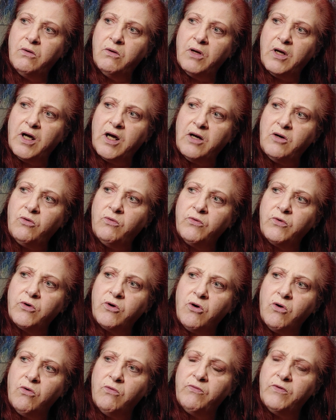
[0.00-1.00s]
I got over
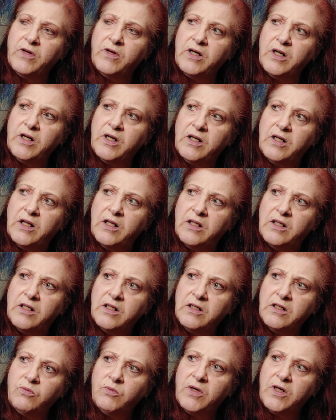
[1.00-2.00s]
COVID, and then
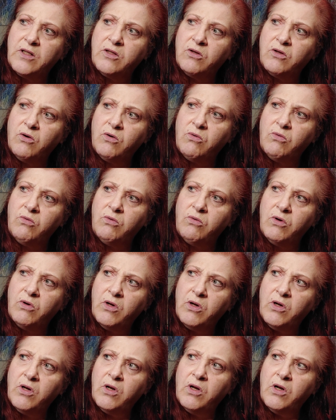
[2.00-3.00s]
this week, though,
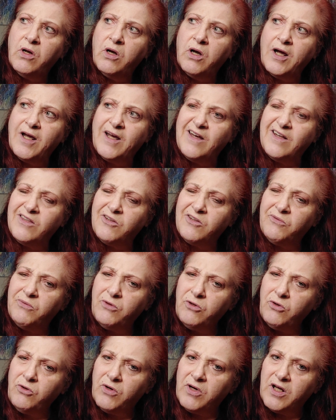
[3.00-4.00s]
I got the
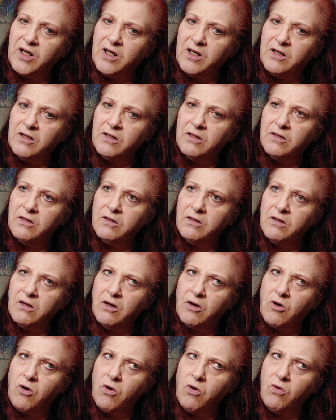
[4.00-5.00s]
flu again.
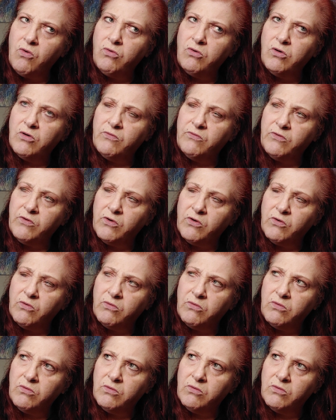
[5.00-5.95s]
A cold and a flu.